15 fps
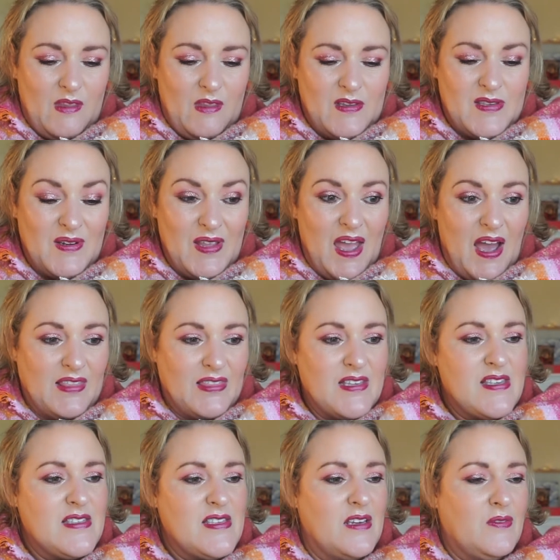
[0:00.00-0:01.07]
So yeah,
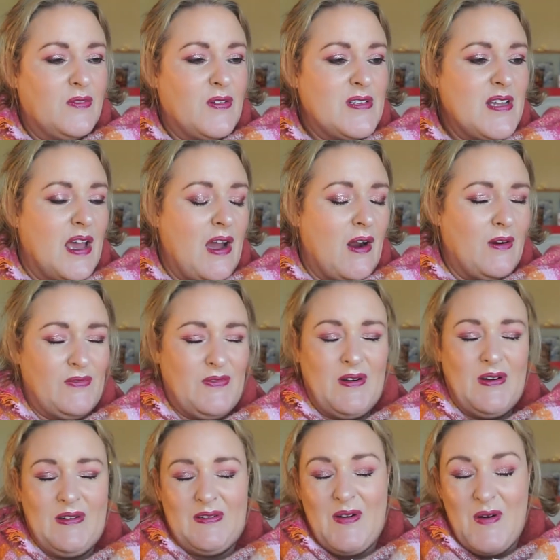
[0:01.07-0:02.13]
this is in for Jen, or
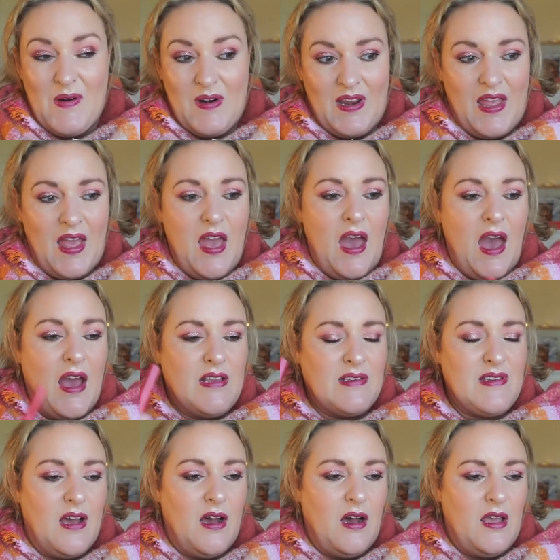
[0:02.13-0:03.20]
for Courtney,
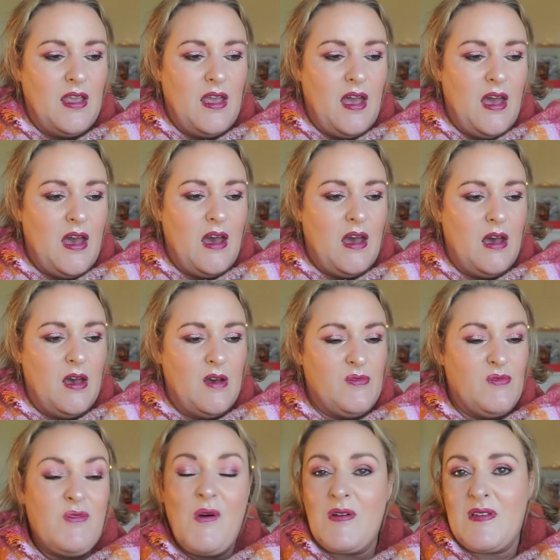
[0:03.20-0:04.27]
and I have
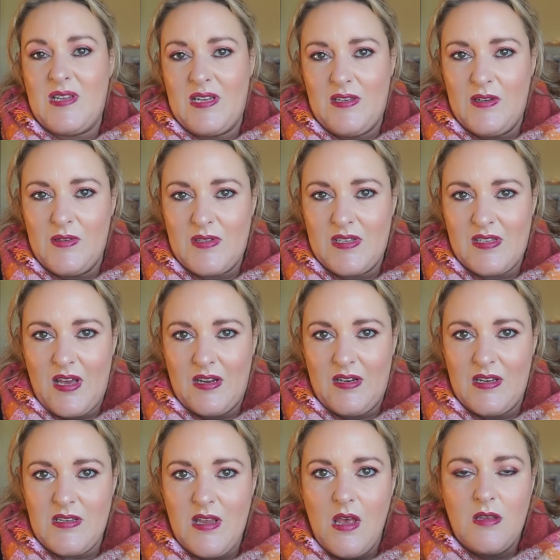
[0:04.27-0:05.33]
14 uses on
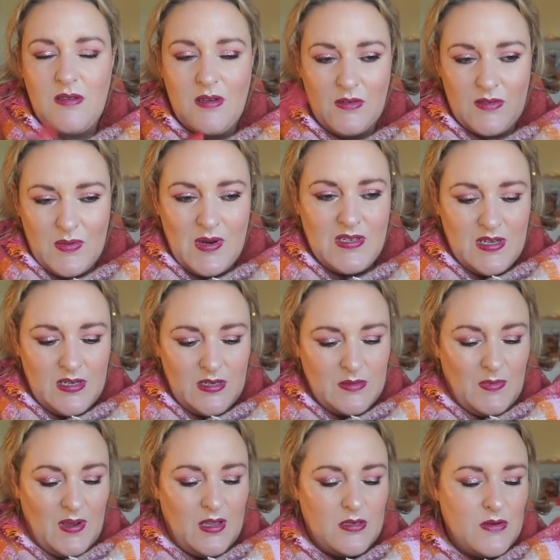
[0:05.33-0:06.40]
it. So 20 is
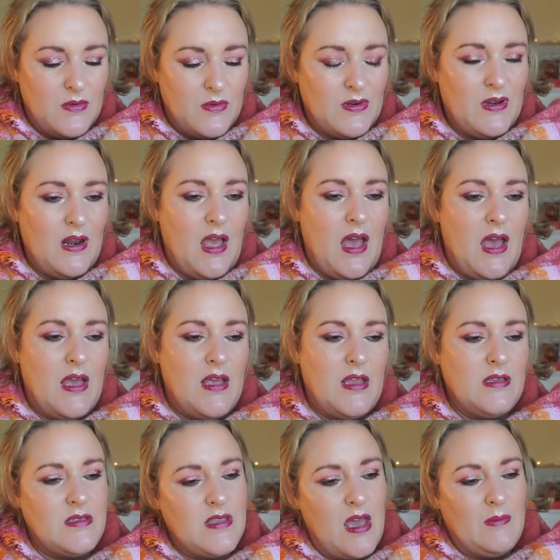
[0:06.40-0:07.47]
my total,
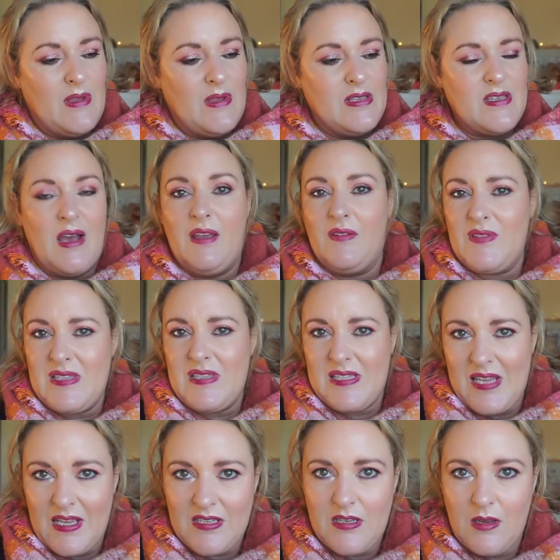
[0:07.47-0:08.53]
and that means I have
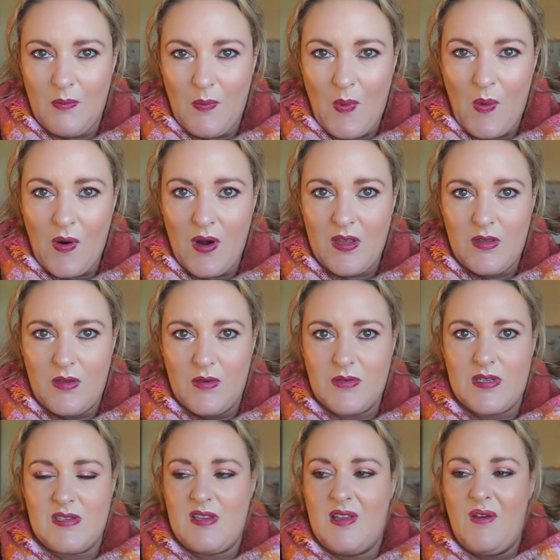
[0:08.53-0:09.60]
6 more
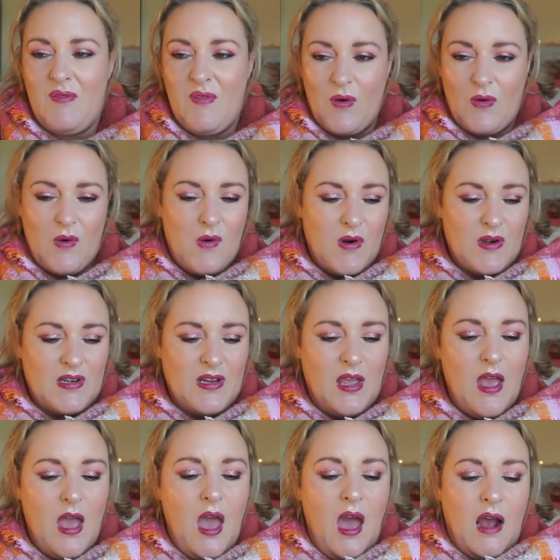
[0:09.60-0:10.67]
uses for Courtney.
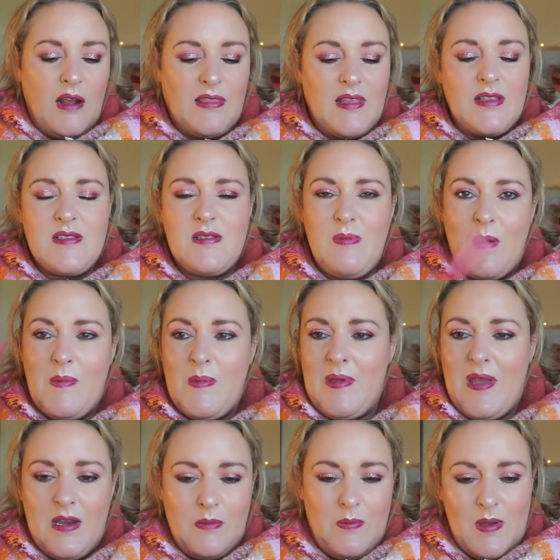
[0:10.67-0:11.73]
I think this will probably be
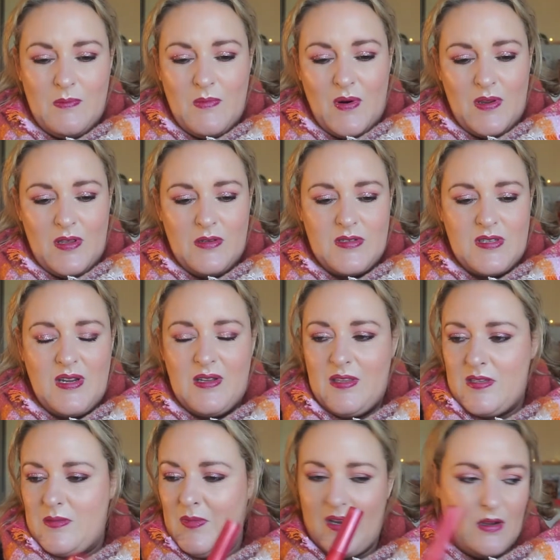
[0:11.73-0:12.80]
getting a bit more use now
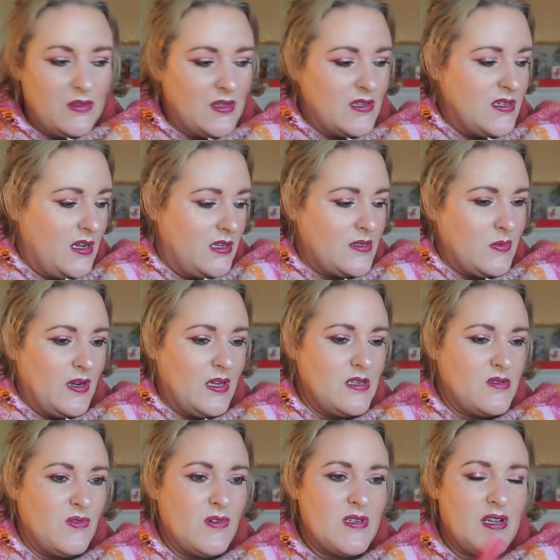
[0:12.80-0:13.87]
this month, now that Jen's one
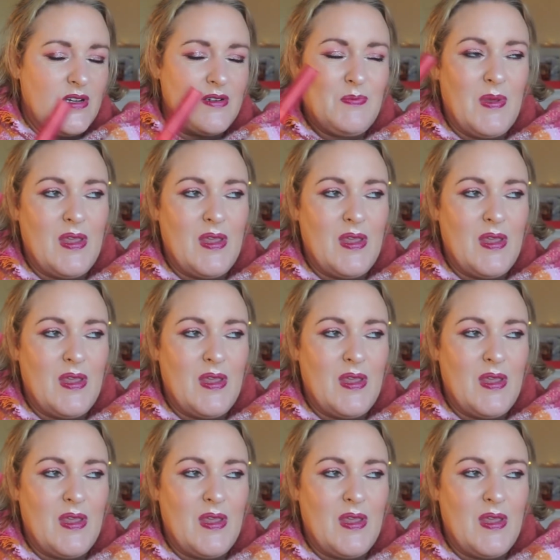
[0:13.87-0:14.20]
has rolled out,